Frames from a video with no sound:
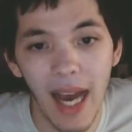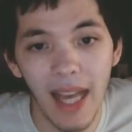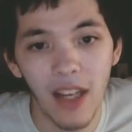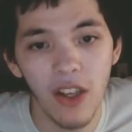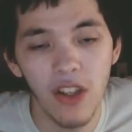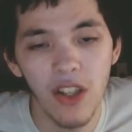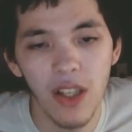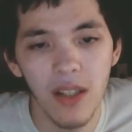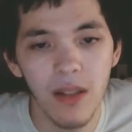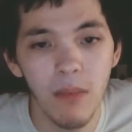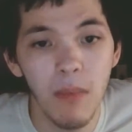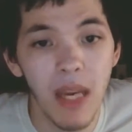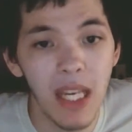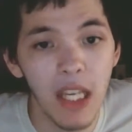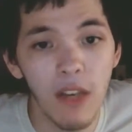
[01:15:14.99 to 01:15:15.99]
I could just
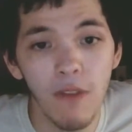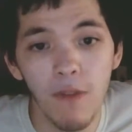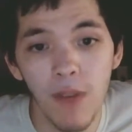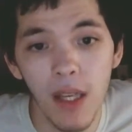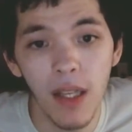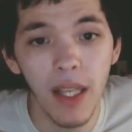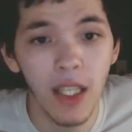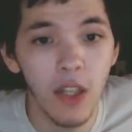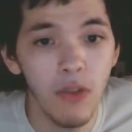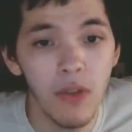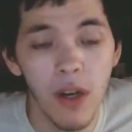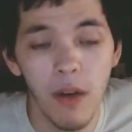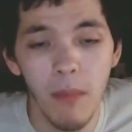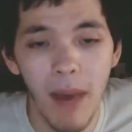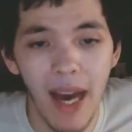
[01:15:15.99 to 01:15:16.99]
make you feel like you
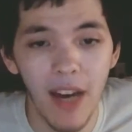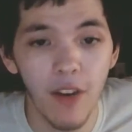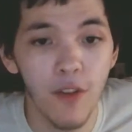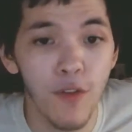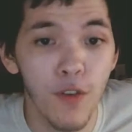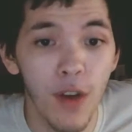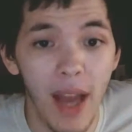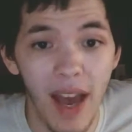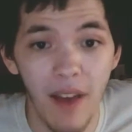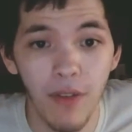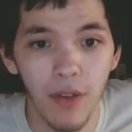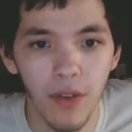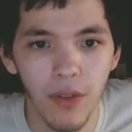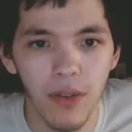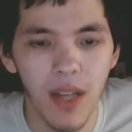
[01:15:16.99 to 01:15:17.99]
don't matter
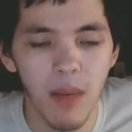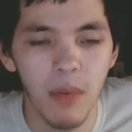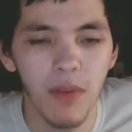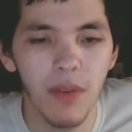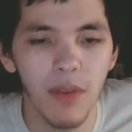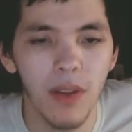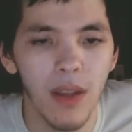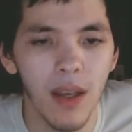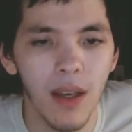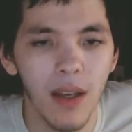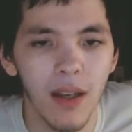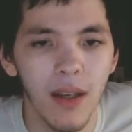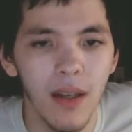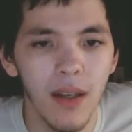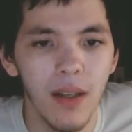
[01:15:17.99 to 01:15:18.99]
forever type of a thing.